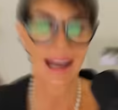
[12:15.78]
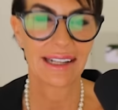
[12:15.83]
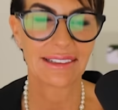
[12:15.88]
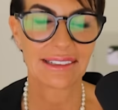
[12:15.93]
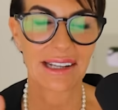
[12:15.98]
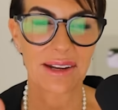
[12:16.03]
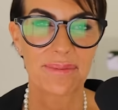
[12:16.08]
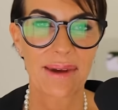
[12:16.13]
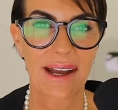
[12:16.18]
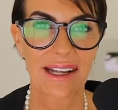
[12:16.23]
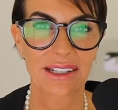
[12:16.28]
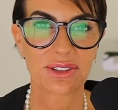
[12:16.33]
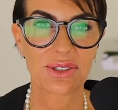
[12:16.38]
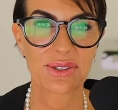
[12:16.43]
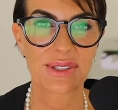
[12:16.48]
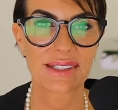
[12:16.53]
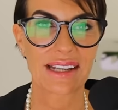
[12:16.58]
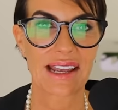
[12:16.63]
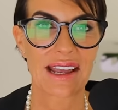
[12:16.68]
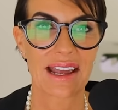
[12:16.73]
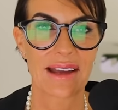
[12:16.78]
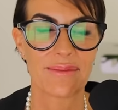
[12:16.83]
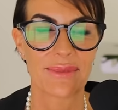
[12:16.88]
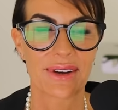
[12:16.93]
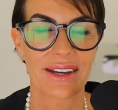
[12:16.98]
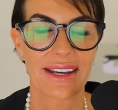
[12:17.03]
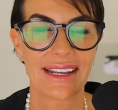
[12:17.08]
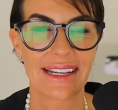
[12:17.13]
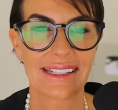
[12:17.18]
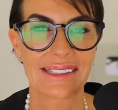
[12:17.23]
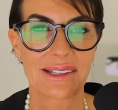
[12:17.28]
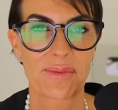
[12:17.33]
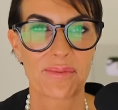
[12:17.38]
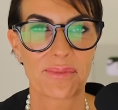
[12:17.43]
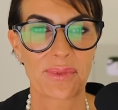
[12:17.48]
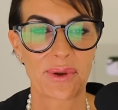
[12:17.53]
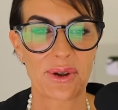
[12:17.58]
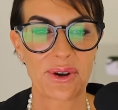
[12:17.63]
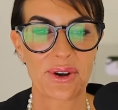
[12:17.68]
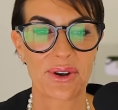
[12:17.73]
I take back the same
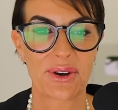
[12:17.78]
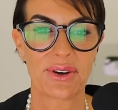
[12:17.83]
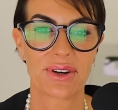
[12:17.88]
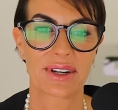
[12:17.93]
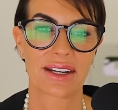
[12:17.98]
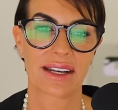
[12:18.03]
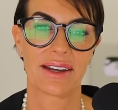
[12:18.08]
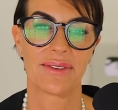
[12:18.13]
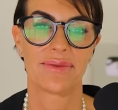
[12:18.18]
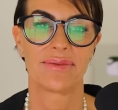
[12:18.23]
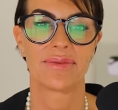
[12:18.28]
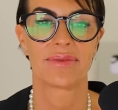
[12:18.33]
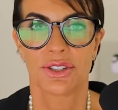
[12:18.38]
example, okay.